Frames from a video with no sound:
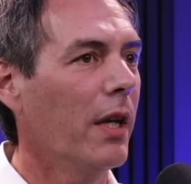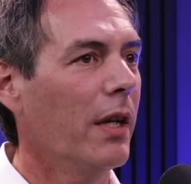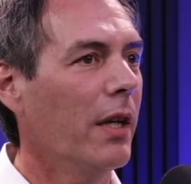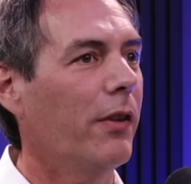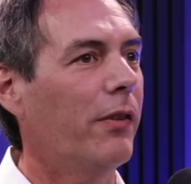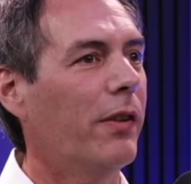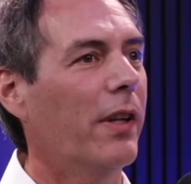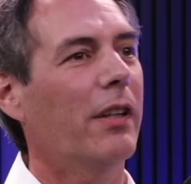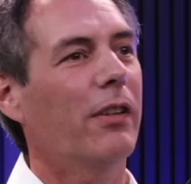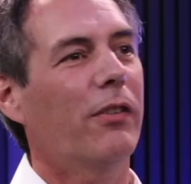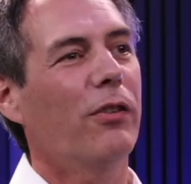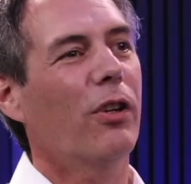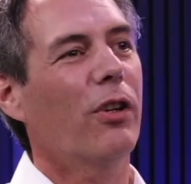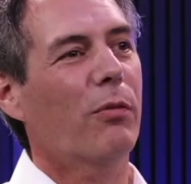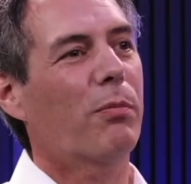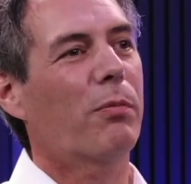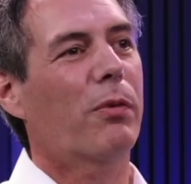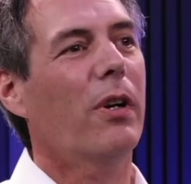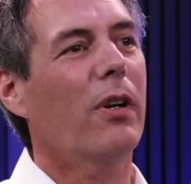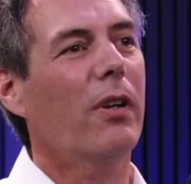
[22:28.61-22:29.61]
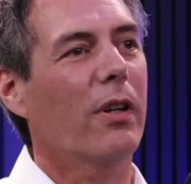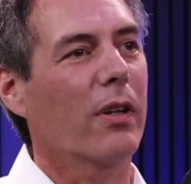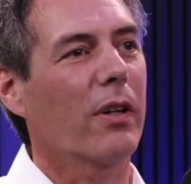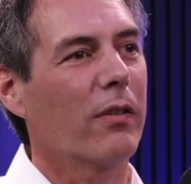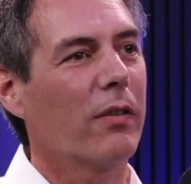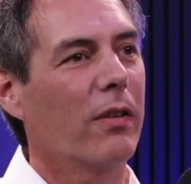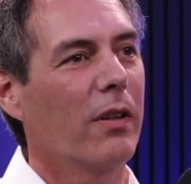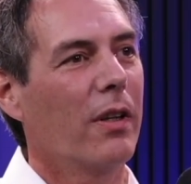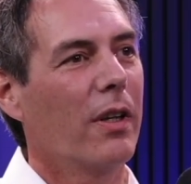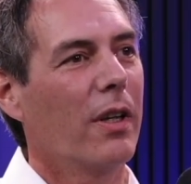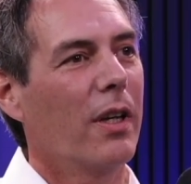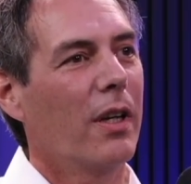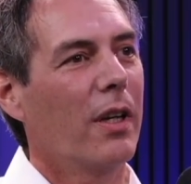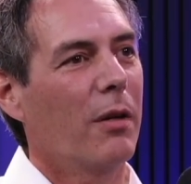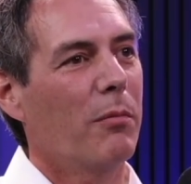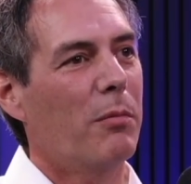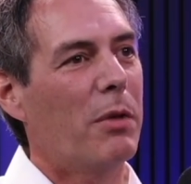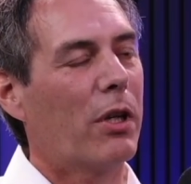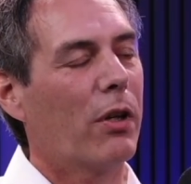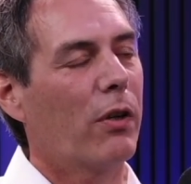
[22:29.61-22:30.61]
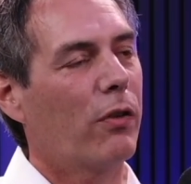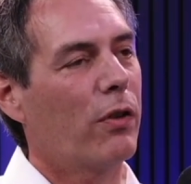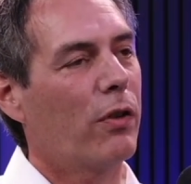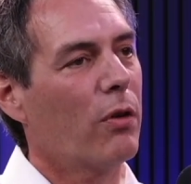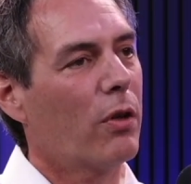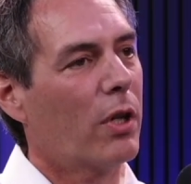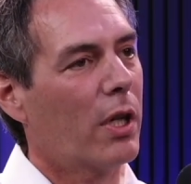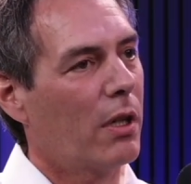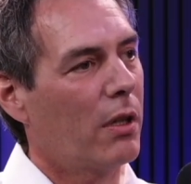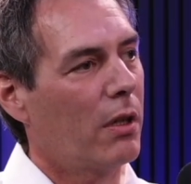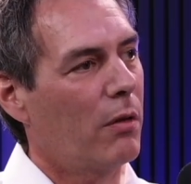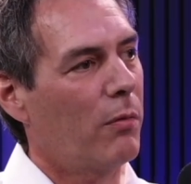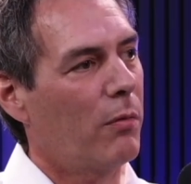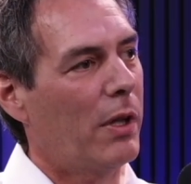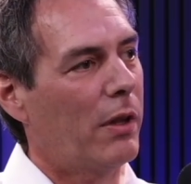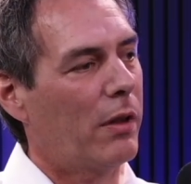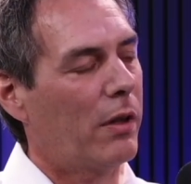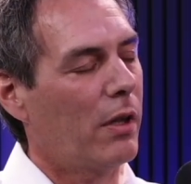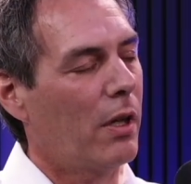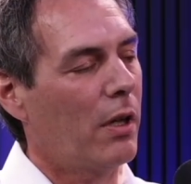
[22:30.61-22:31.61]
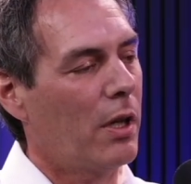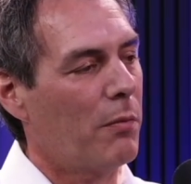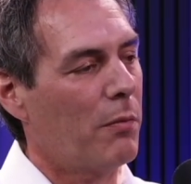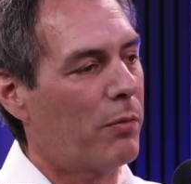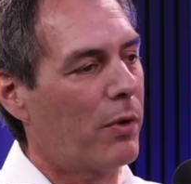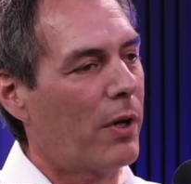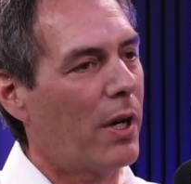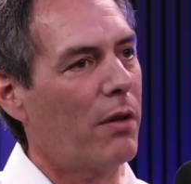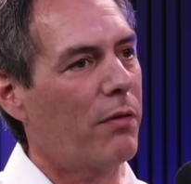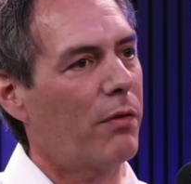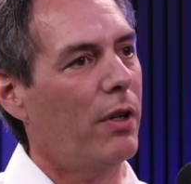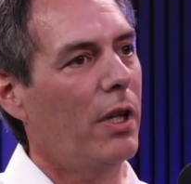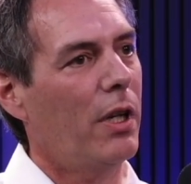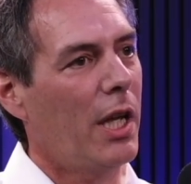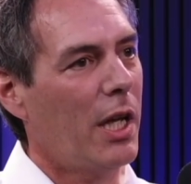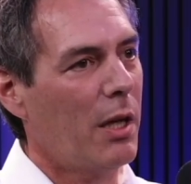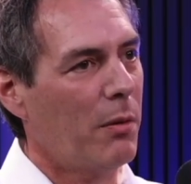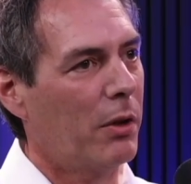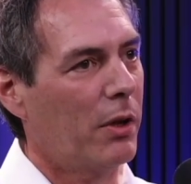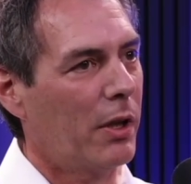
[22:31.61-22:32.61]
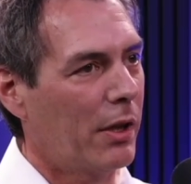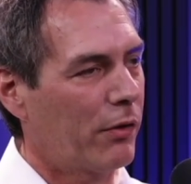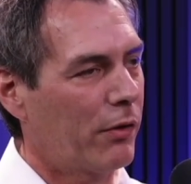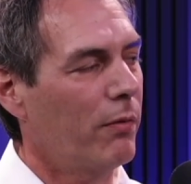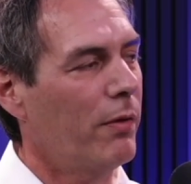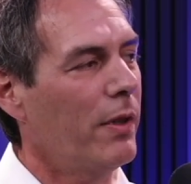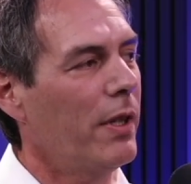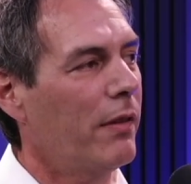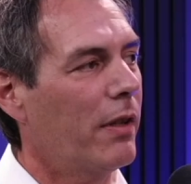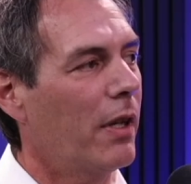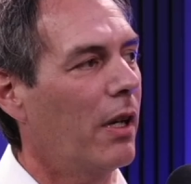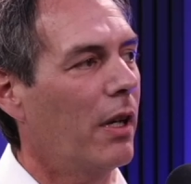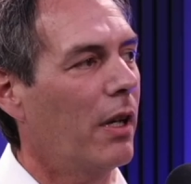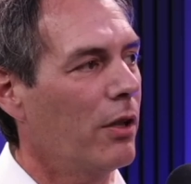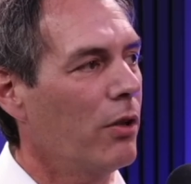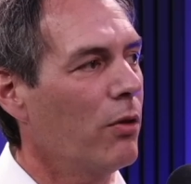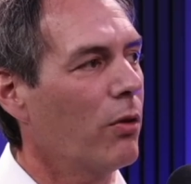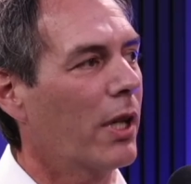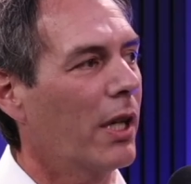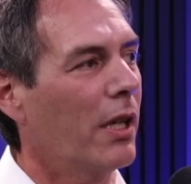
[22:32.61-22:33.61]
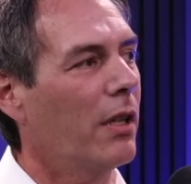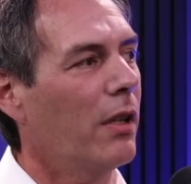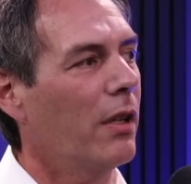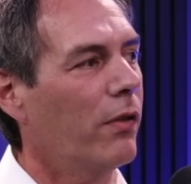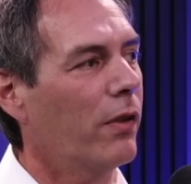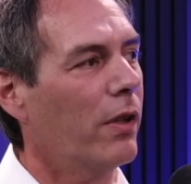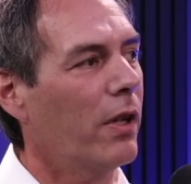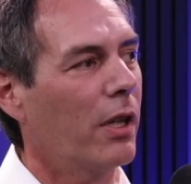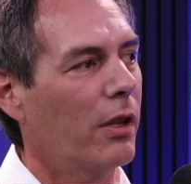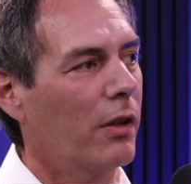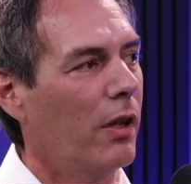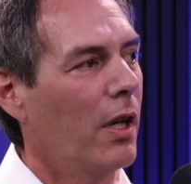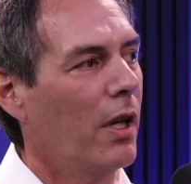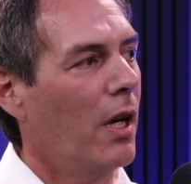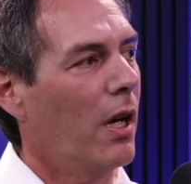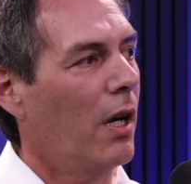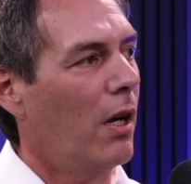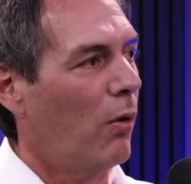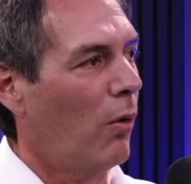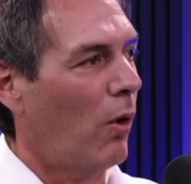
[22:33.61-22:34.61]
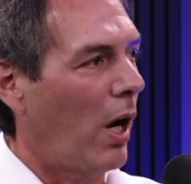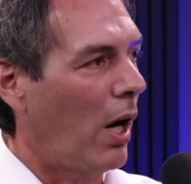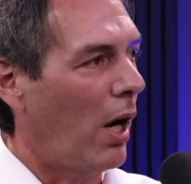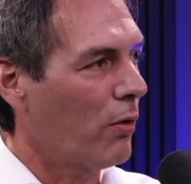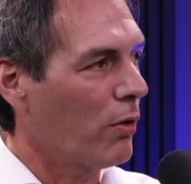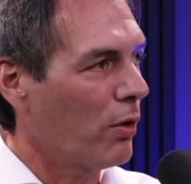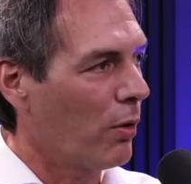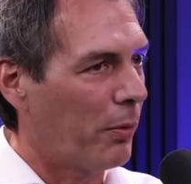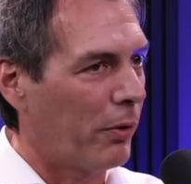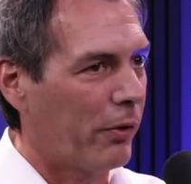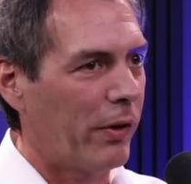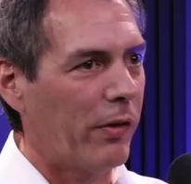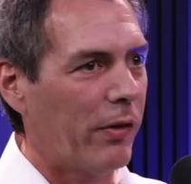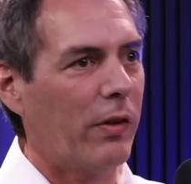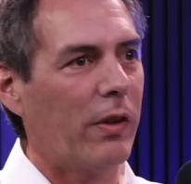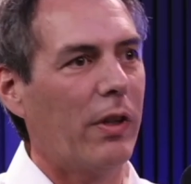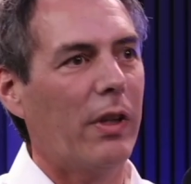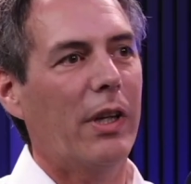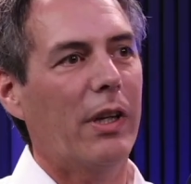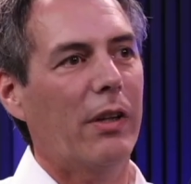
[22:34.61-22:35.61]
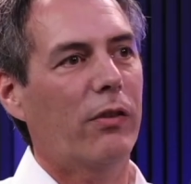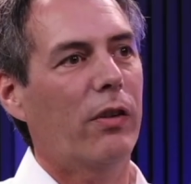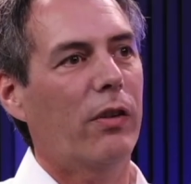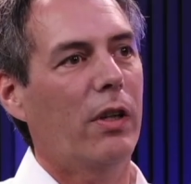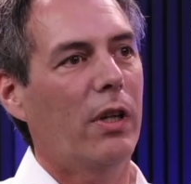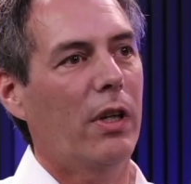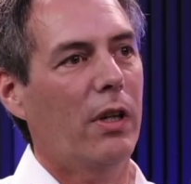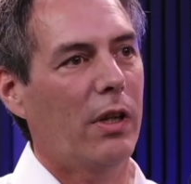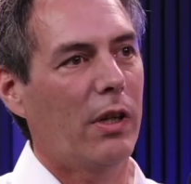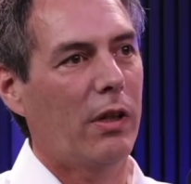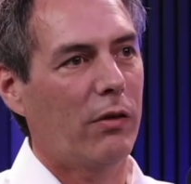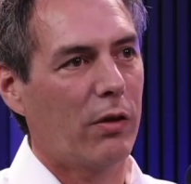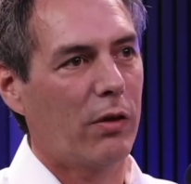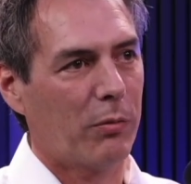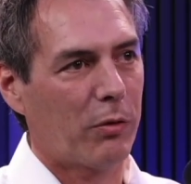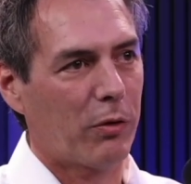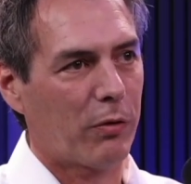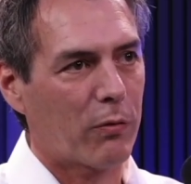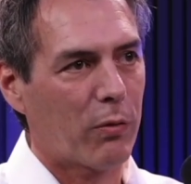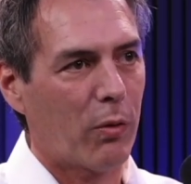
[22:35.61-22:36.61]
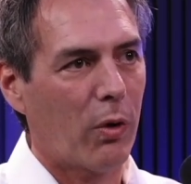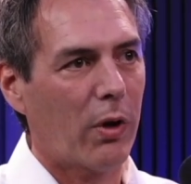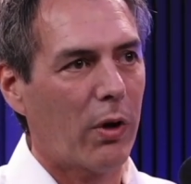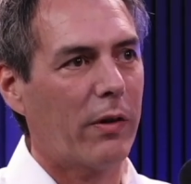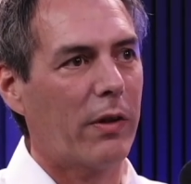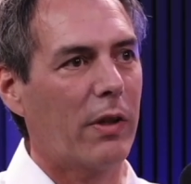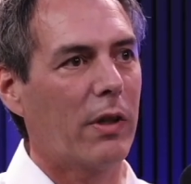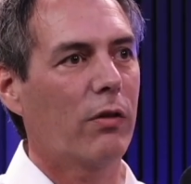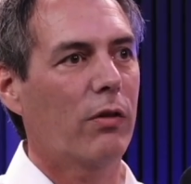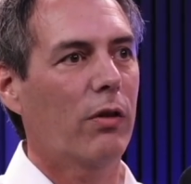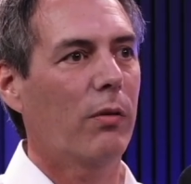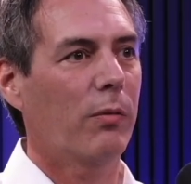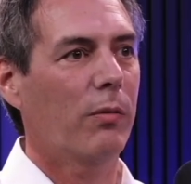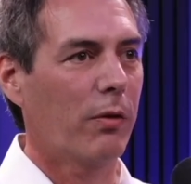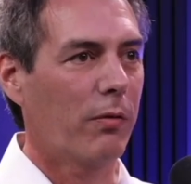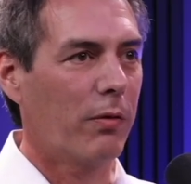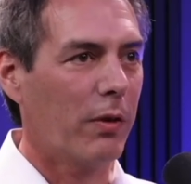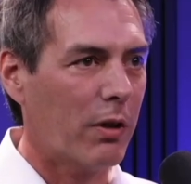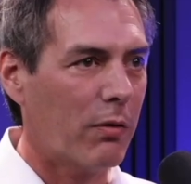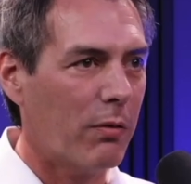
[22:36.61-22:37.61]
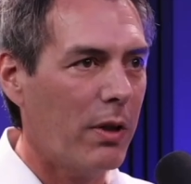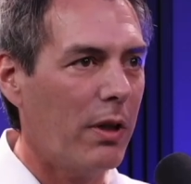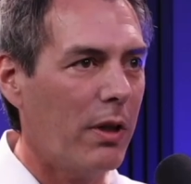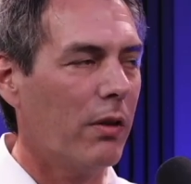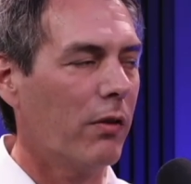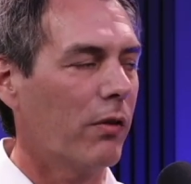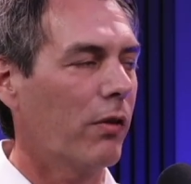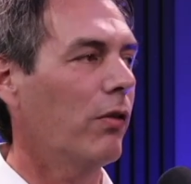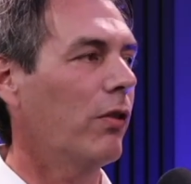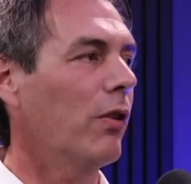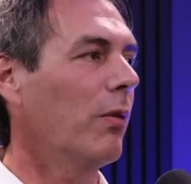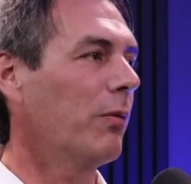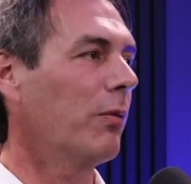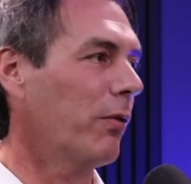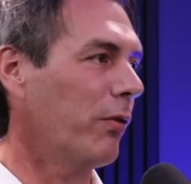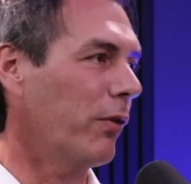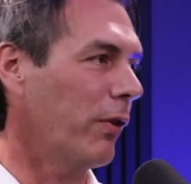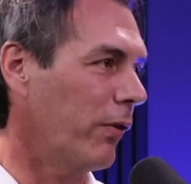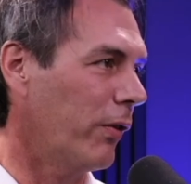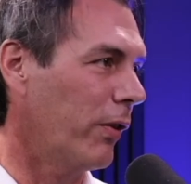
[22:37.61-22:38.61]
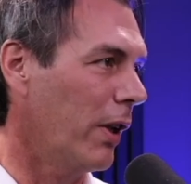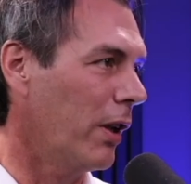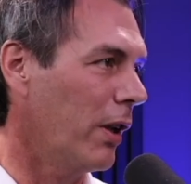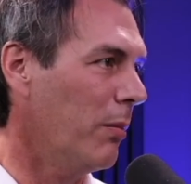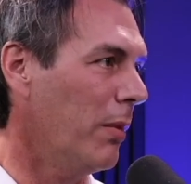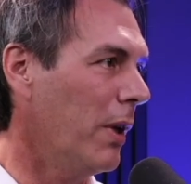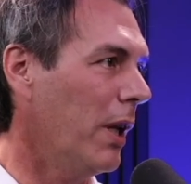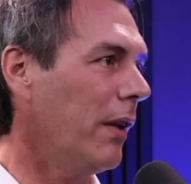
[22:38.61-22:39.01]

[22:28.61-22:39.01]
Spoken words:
He said it's not a product, because you can, with a private label as a retailer, you can decide how you position it as in terms of quality, in terms of ingredients, in terms of sustainability.